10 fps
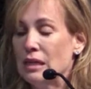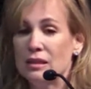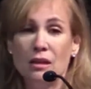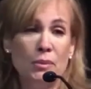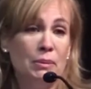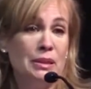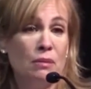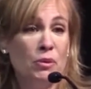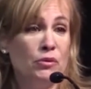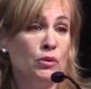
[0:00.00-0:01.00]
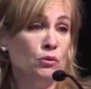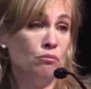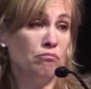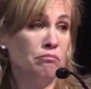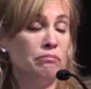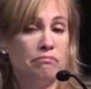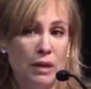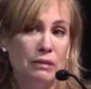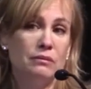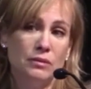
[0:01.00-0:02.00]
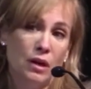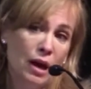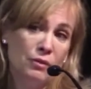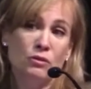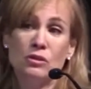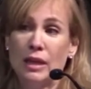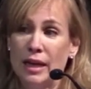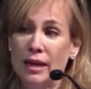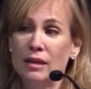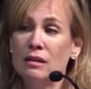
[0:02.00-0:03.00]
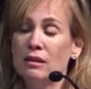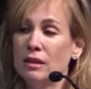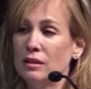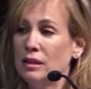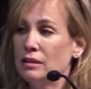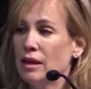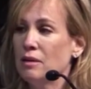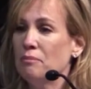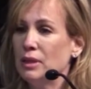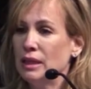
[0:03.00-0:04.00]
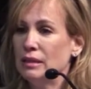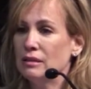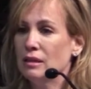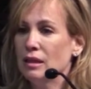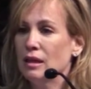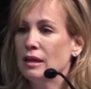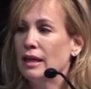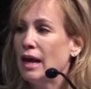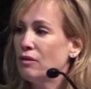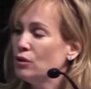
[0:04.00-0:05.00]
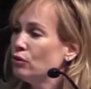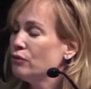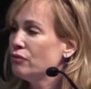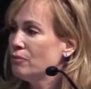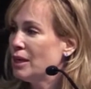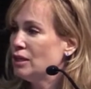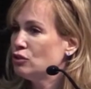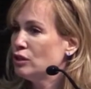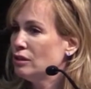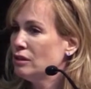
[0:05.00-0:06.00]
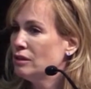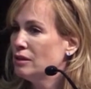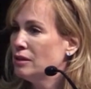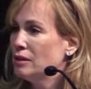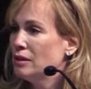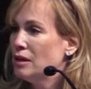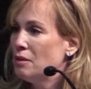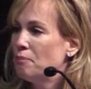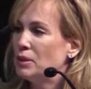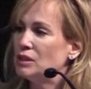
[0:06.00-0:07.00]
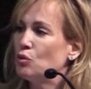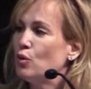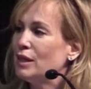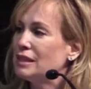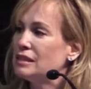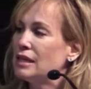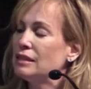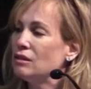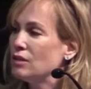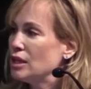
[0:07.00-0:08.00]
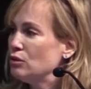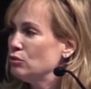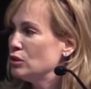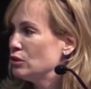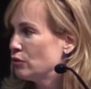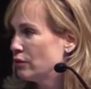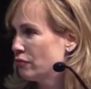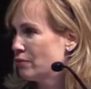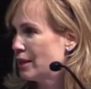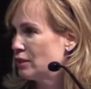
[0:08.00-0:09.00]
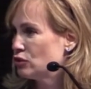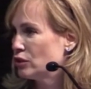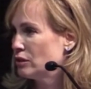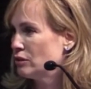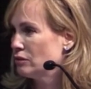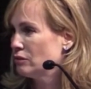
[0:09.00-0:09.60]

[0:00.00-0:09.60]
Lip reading: See, now maybe some of you understand that these companies gather your information, but to what extent are they using your information?